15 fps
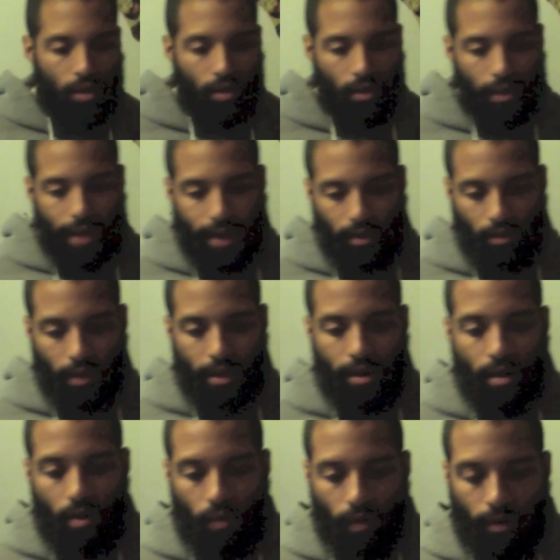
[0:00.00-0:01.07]
like
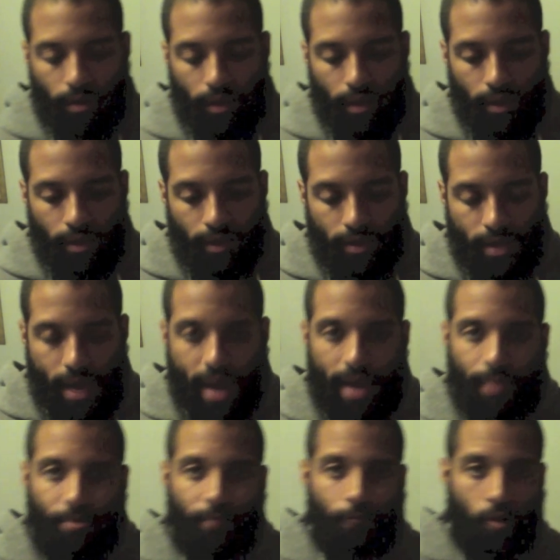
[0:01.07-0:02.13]
later in the day
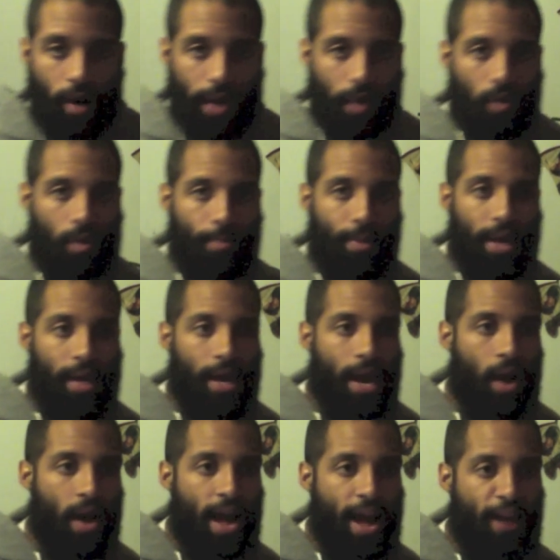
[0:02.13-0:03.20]
before I go to bed, I'll
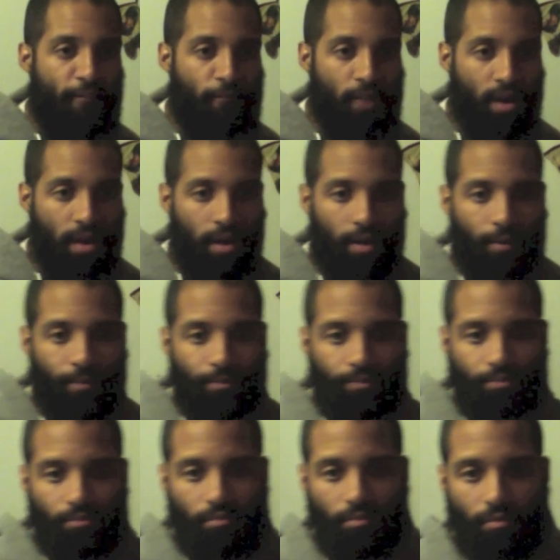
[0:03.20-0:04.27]
have uh,
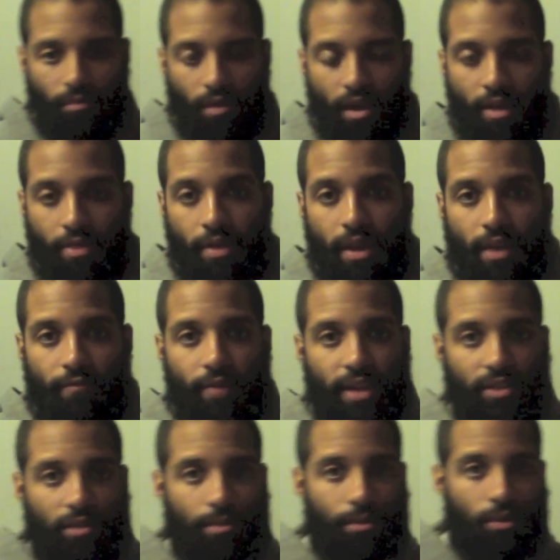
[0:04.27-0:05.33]
a thing of
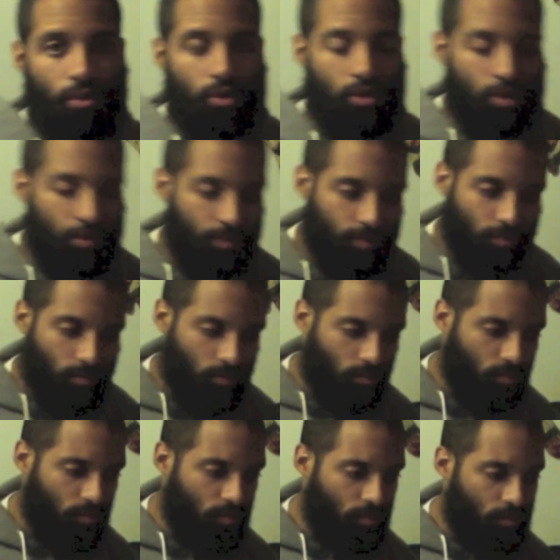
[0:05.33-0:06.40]
vegetables
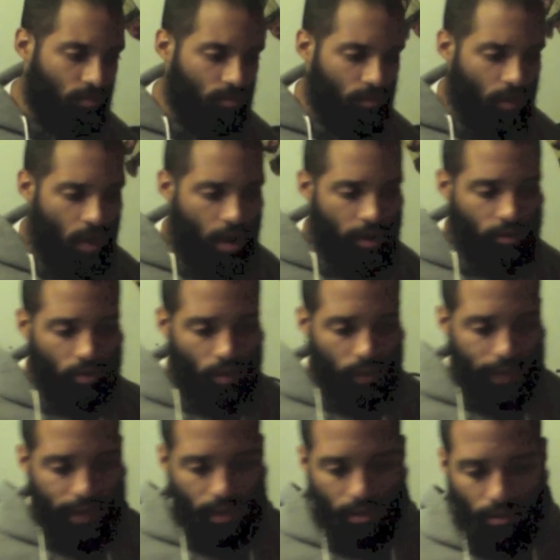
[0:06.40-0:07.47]
or I'll throw
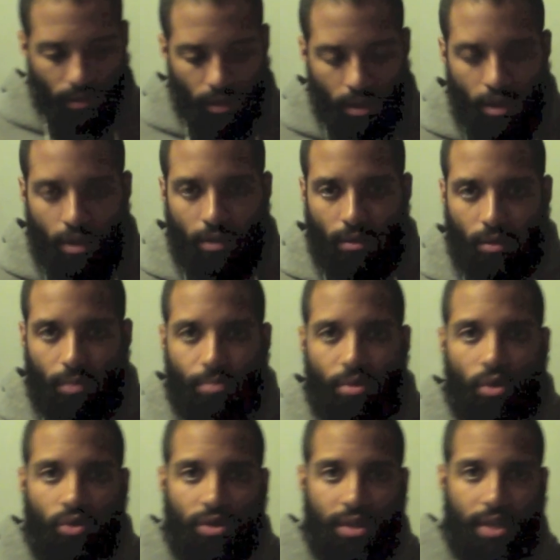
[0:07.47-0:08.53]
like a little
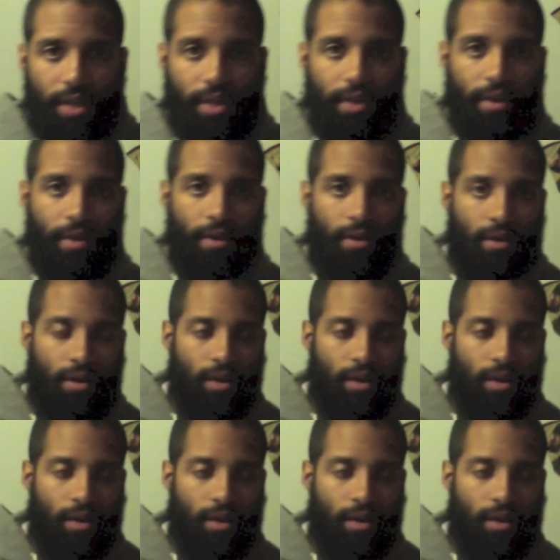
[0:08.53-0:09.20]
protein in there.